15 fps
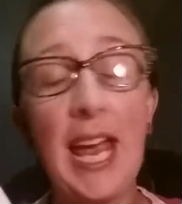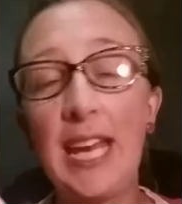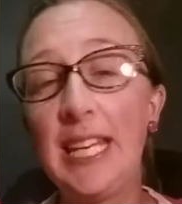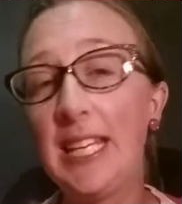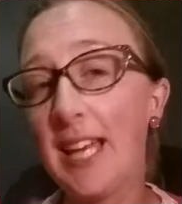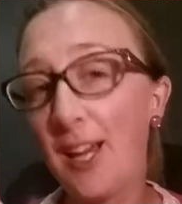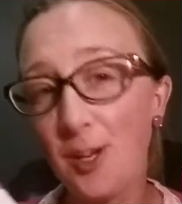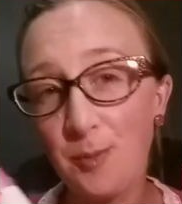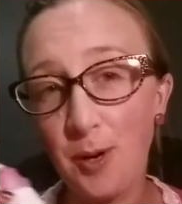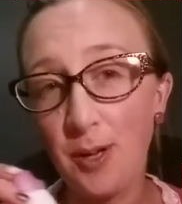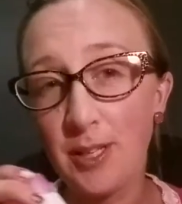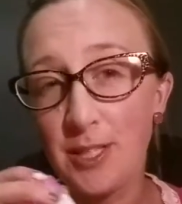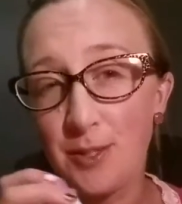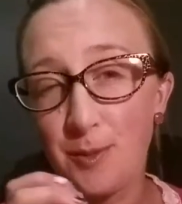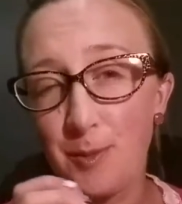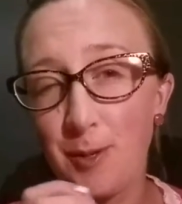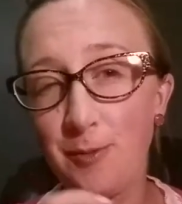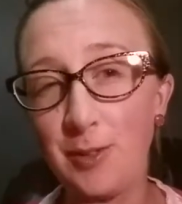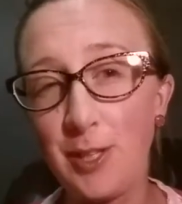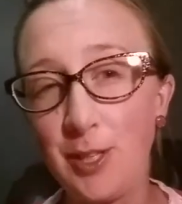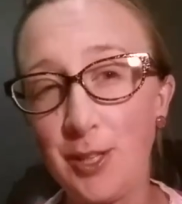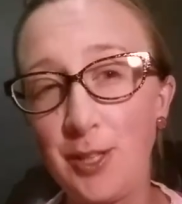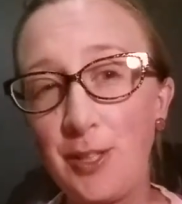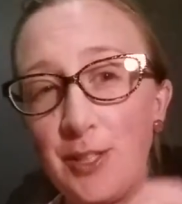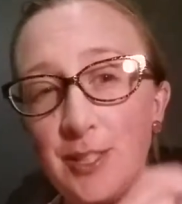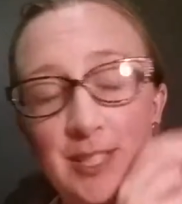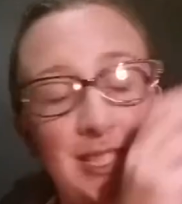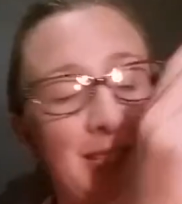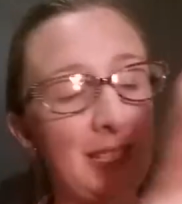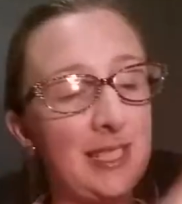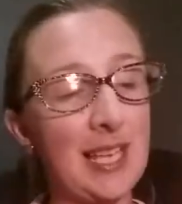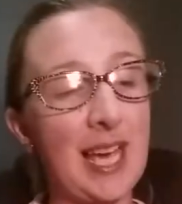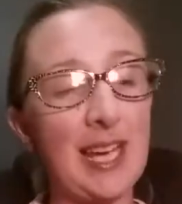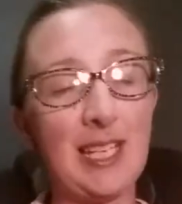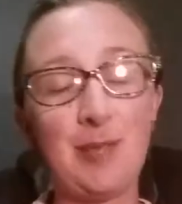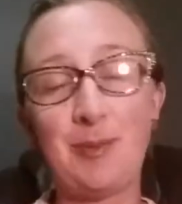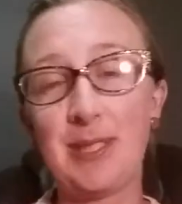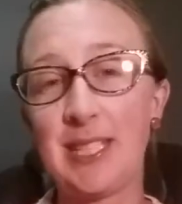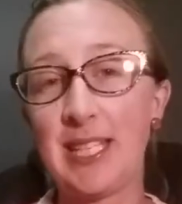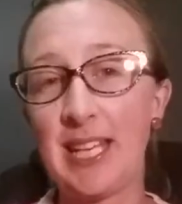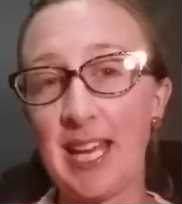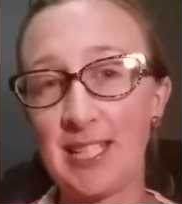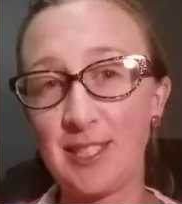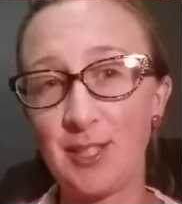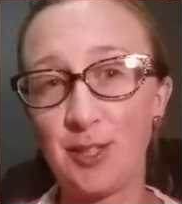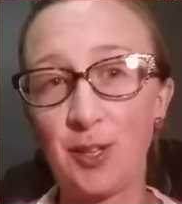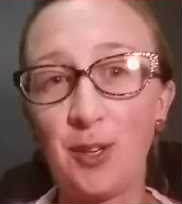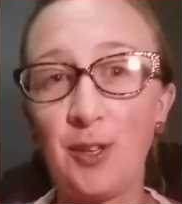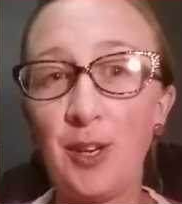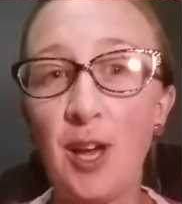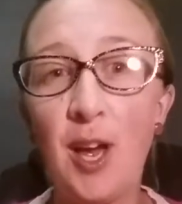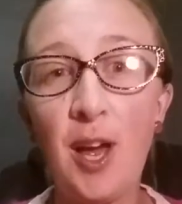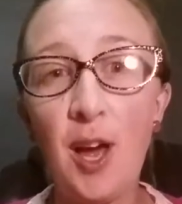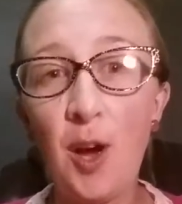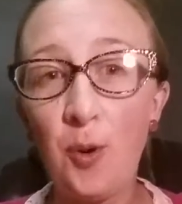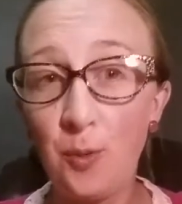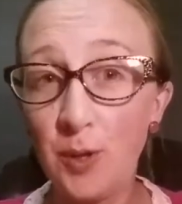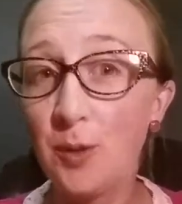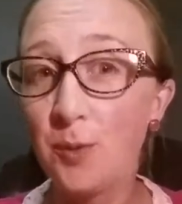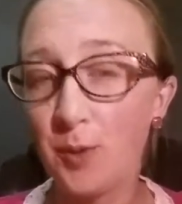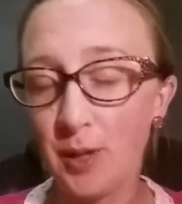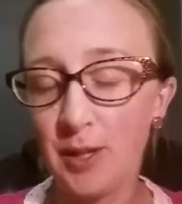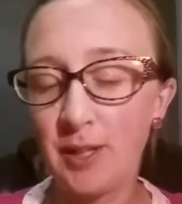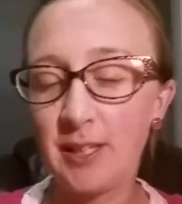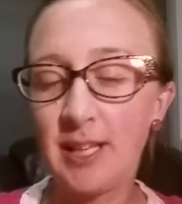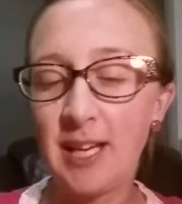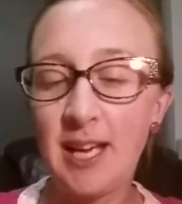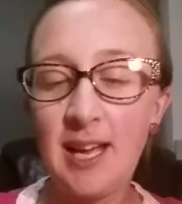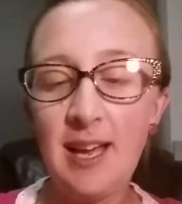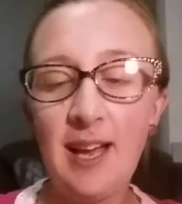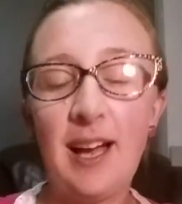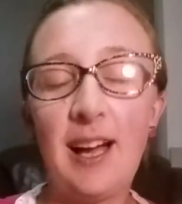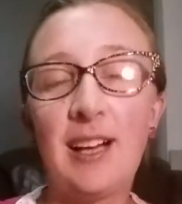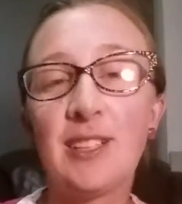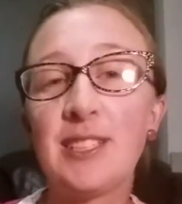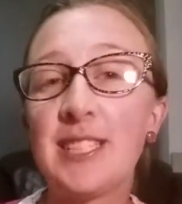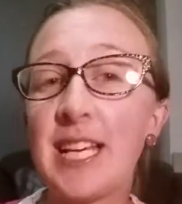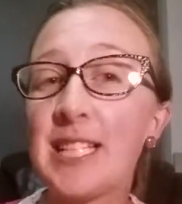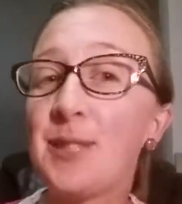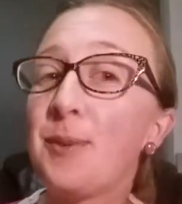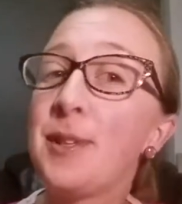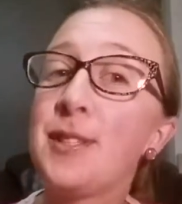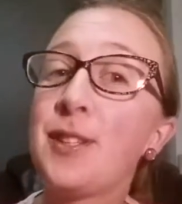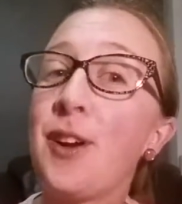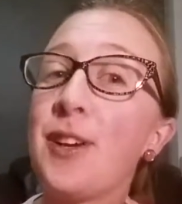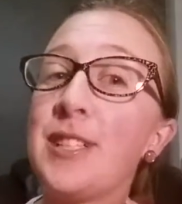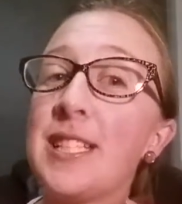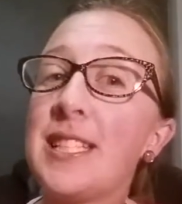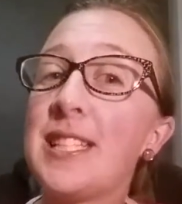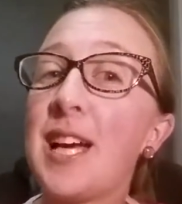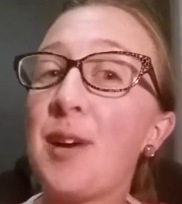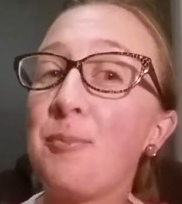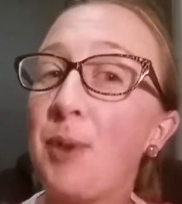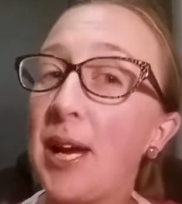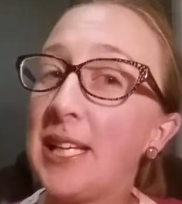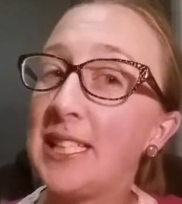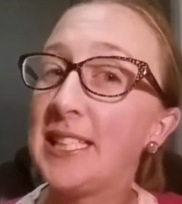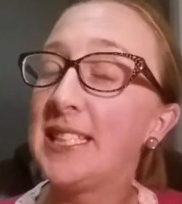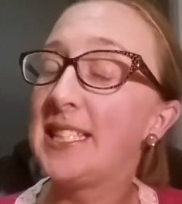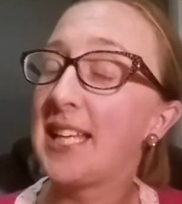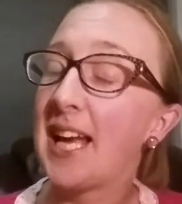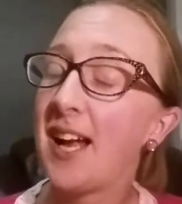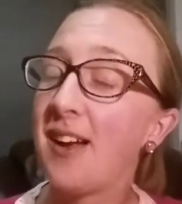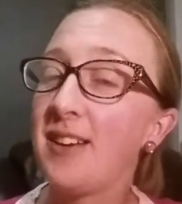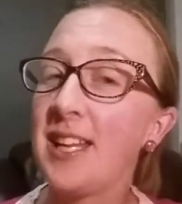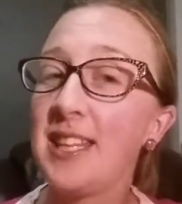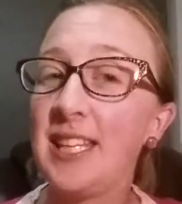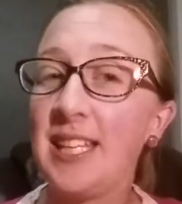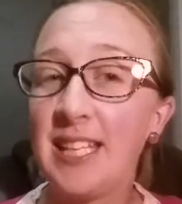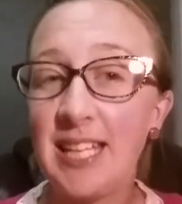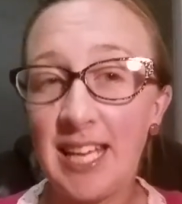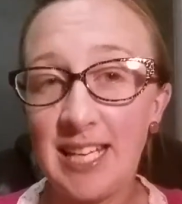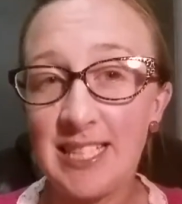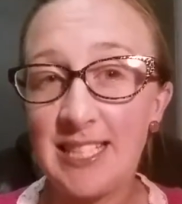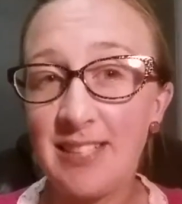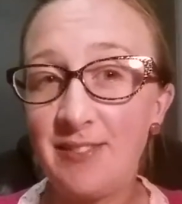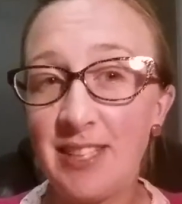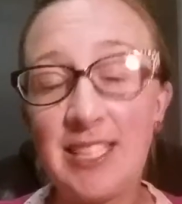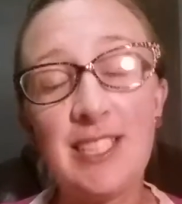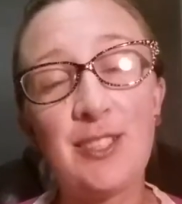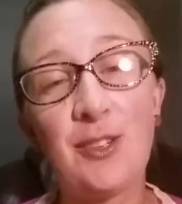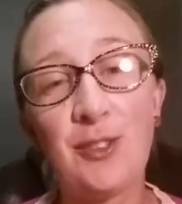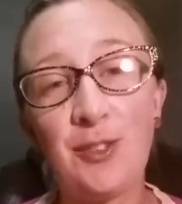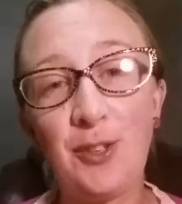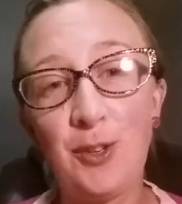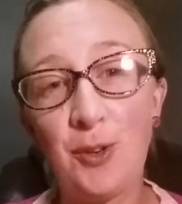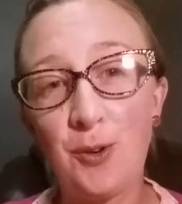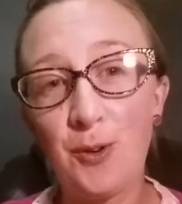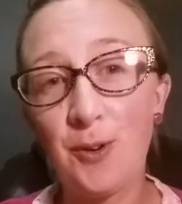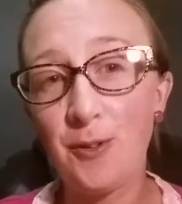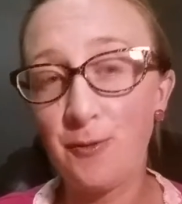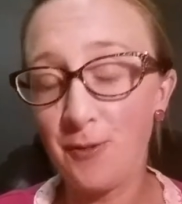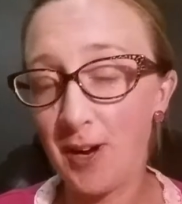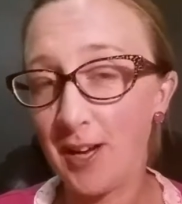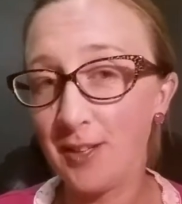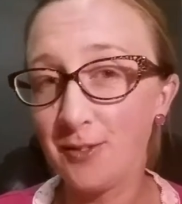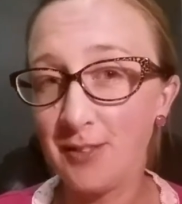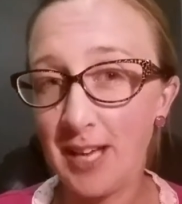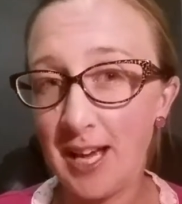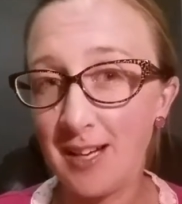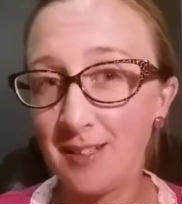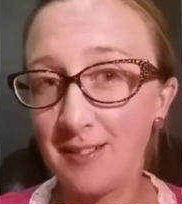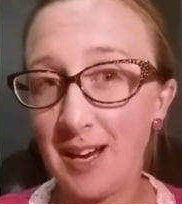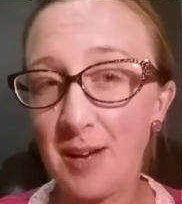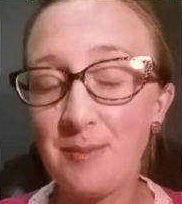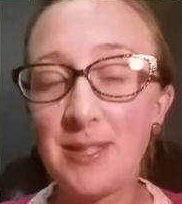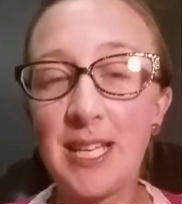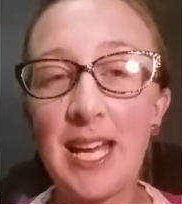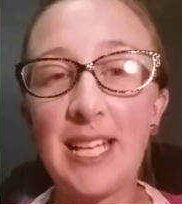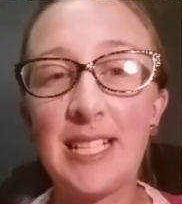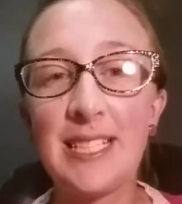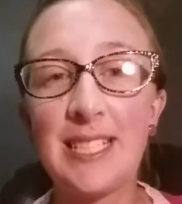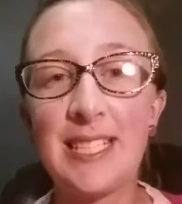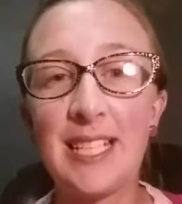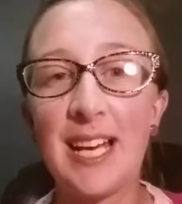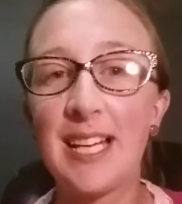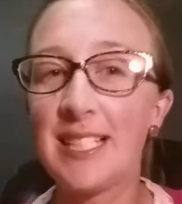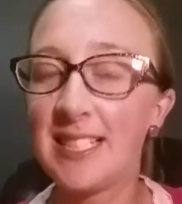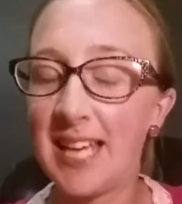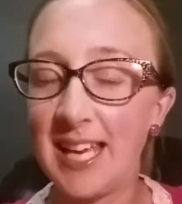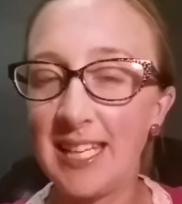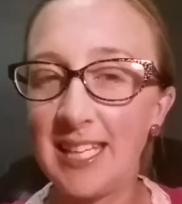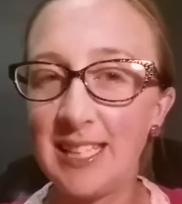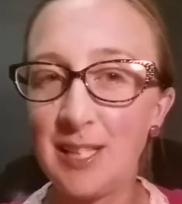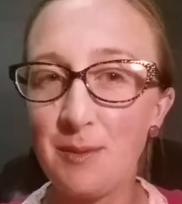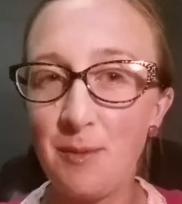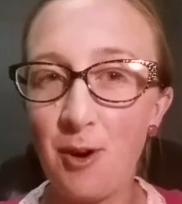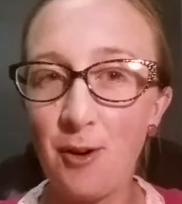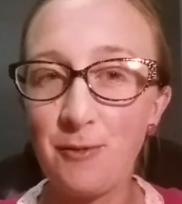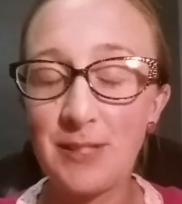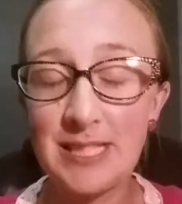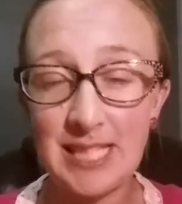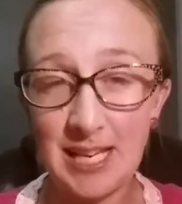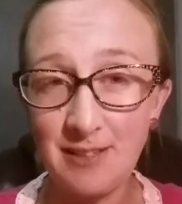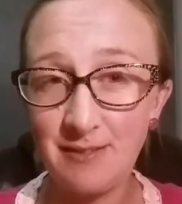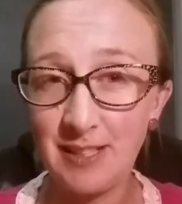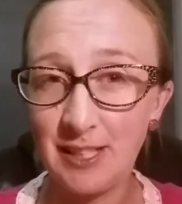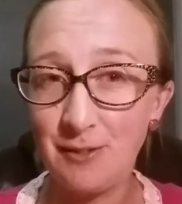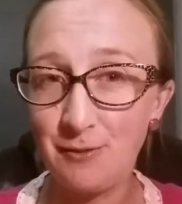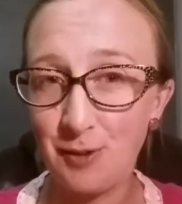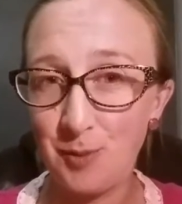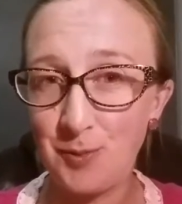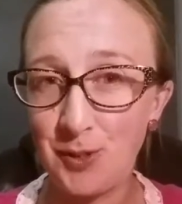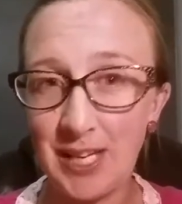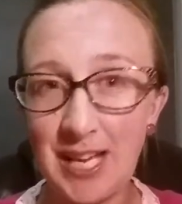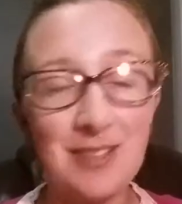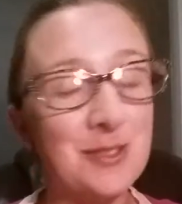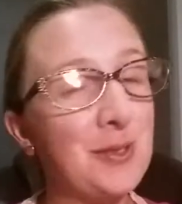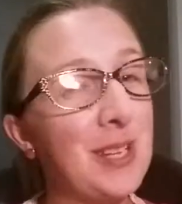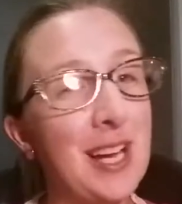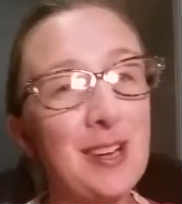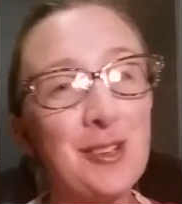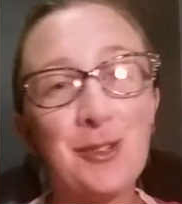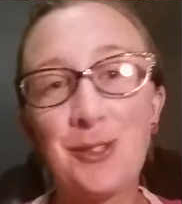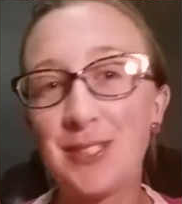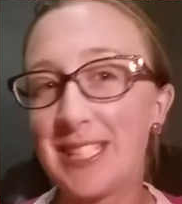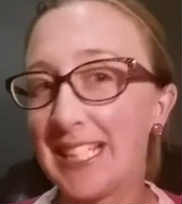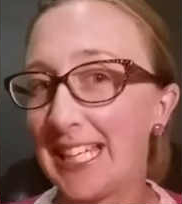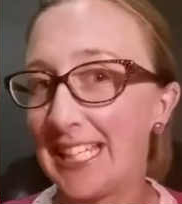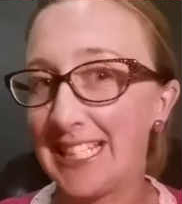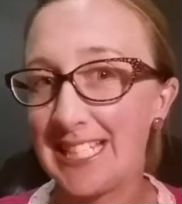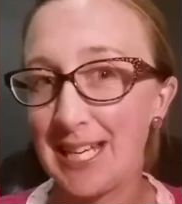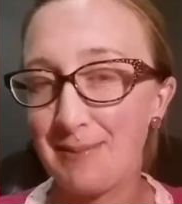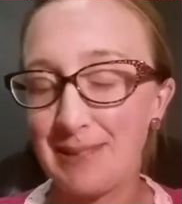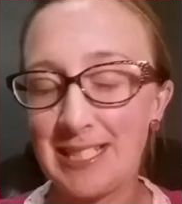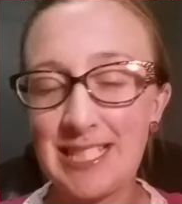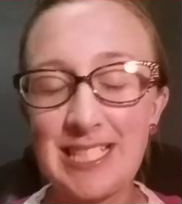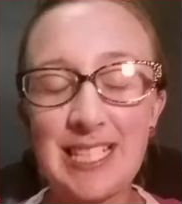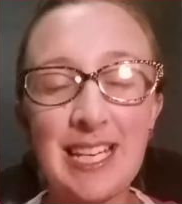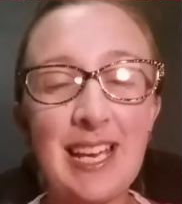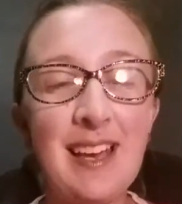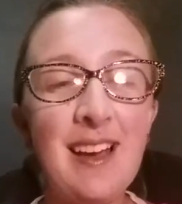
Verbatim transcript: Any nail polish remover that you use that is 80% acetone will work because uh, that's what's going to start breaking down the adhesive that is on your vinyl nail wraps and start taking them off safely from your nails without causing any damage.